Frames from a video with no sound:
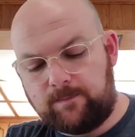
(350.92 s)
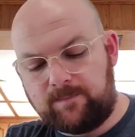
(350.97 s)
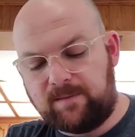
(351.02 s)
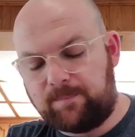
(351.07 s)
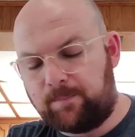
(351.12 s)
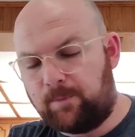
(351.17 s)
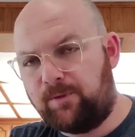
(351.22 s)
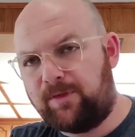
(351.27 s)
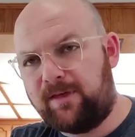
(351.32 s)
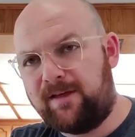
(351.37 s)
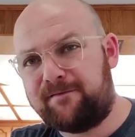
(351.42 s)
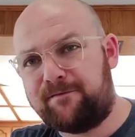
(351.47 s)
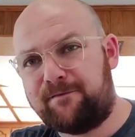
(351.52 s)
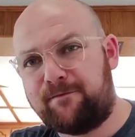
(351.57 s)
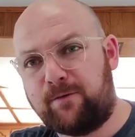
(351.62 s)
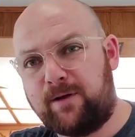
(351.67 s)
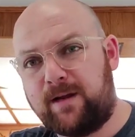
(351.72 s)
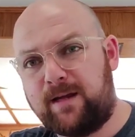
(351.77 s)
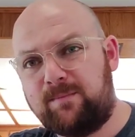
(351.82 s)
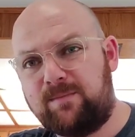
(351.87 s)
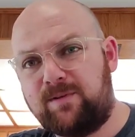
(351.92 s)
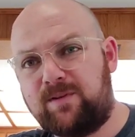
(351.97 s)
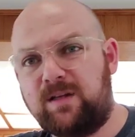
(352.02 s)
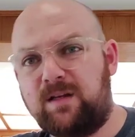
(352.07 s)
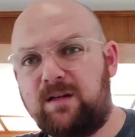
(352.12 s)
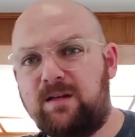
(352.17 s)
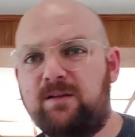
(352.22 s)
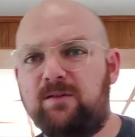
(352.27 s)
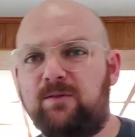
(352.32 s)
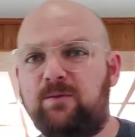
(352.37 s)
They both have frame
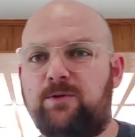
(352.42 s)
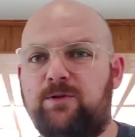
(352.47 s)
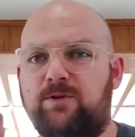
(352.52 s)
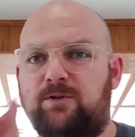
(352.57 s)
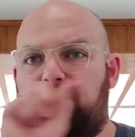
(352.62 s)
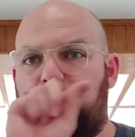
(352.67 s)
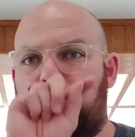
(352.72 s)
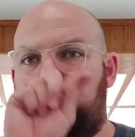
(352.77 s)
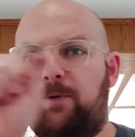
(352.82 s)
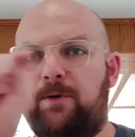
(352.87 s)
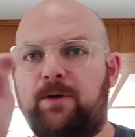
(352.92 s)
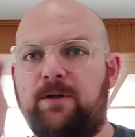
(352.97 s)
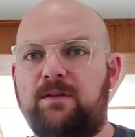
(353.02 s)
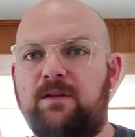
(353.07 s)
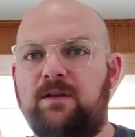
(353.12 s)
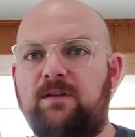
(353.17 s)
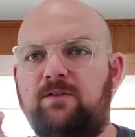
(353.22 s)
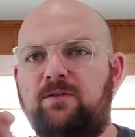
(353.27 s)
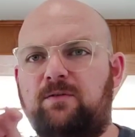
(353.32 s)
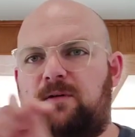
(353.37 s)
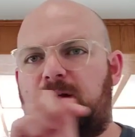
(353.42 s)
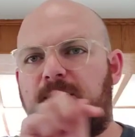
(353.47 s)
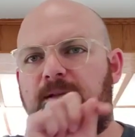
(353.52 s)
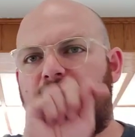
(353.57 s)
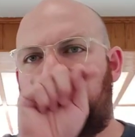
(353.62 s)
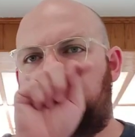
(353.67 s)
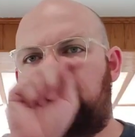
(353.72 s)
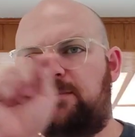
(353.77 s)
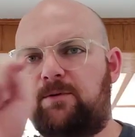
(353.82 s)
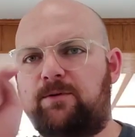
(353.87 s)
settings, which is for putting things around
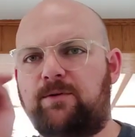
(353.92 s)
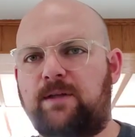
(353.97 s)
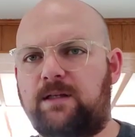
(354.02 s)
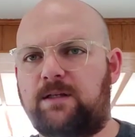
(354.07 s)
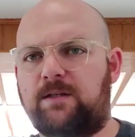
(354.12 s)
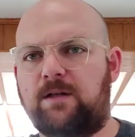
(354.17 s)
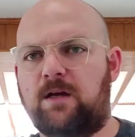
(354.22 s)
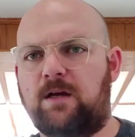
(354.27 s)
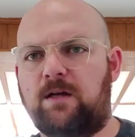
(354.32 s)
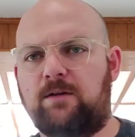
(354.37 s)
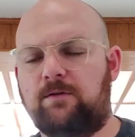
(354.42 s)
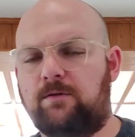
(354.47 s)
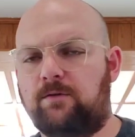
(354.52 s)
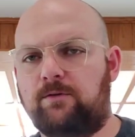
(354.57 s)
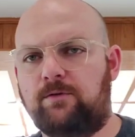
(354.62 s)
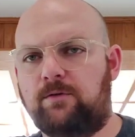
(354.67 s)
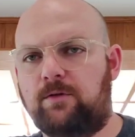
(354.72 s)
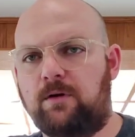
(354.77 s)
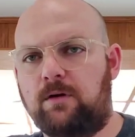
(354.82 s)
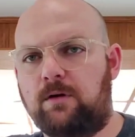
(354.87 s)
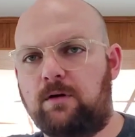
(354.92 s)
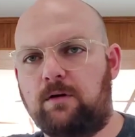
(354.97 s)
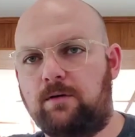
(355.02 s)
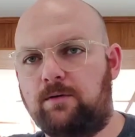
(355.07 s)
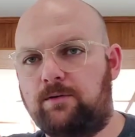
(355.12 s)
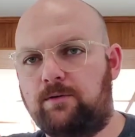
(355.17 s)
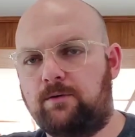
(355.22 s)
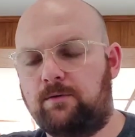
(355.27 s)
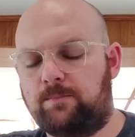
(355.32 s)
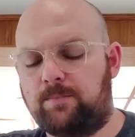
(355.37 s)
the labels like dots or
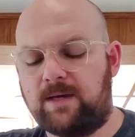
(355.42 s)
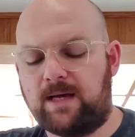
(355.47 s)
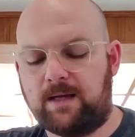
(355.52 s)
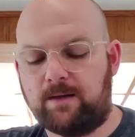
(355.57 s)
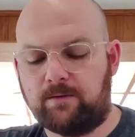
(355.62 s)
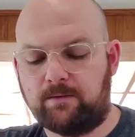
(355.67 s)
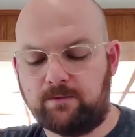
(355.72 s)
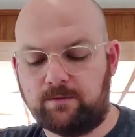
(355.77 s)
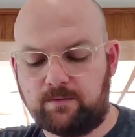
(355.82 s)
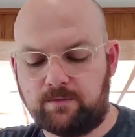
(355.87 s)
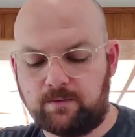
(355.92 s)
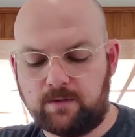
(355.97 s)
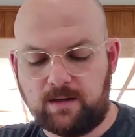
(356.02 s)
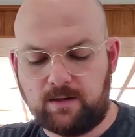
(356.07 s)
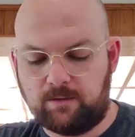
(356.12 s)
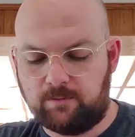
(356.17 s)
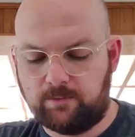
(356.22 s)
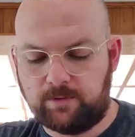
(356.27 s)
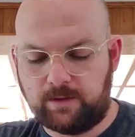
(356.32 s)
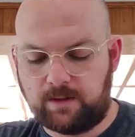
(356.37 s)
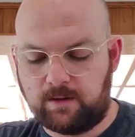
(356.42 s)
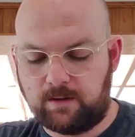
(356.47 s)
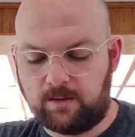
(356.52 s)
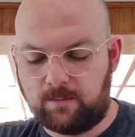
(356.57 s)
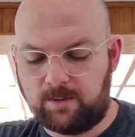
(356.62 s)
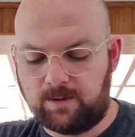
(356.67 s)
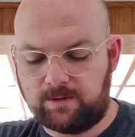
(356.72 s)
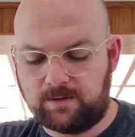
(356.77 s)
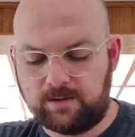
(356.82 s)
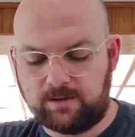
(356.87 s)
stars or patterns. I don't really care
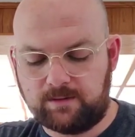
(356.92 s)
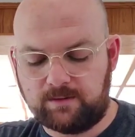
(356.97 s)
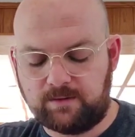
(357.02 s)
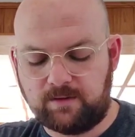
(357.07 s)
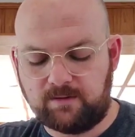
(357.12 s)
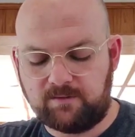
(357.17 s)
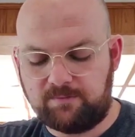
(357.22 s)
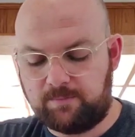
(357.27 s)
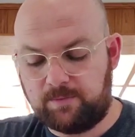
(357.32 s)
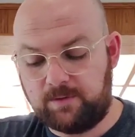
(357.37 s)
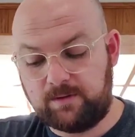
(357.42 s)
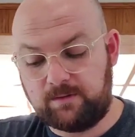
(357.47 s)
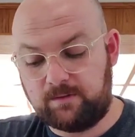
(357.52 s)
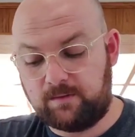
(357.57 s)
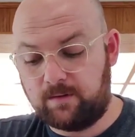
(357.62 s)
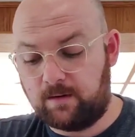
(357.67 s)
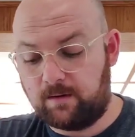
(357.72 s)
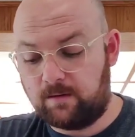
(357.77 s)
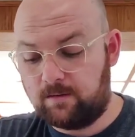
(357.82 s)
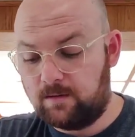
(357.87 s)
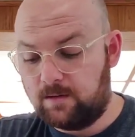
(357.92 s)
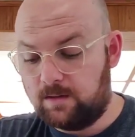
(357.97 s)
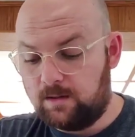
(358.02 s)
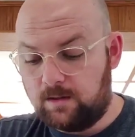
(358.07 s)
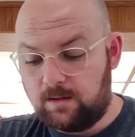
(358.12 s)
about that stuff, but it's there.